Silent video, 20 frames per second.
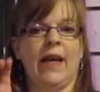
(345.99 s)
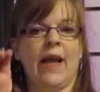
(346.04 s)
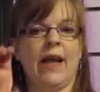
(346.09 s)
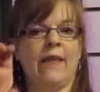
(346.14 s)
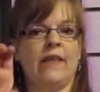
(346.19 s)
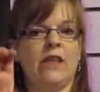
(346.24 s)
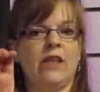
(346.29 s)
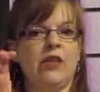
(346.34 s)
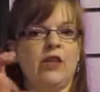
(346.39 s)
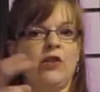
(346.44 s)

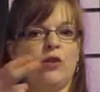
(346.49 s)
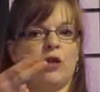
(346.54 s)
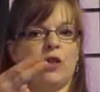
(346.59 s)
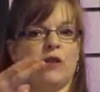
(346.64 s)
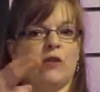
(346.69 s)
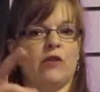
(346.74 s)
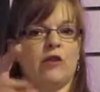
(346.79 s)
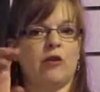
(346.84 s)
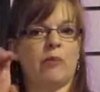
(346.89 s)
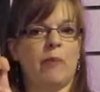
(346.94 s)
And then you
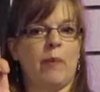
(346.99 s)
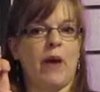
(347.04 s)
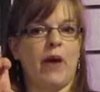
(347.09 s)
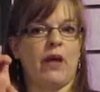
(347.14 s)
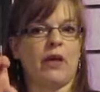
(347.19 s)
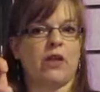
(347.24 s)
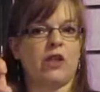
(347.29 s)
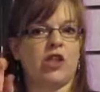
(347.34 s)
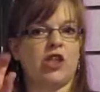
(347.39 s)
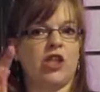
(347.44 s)
could
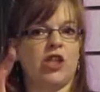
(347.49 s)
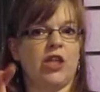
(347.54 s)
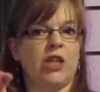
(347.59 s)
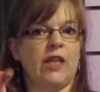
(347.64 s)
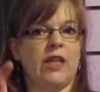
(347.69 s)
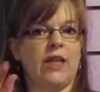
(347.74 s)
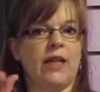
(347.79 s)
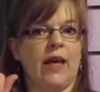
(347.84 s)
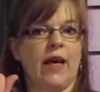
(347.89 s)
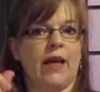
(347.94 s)
spell
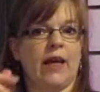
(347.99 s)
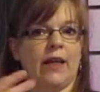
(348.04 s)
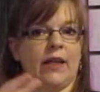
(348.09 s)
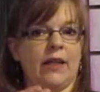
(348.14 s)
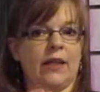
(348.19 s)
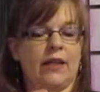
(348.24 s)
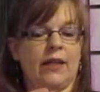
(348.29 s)
cheetah.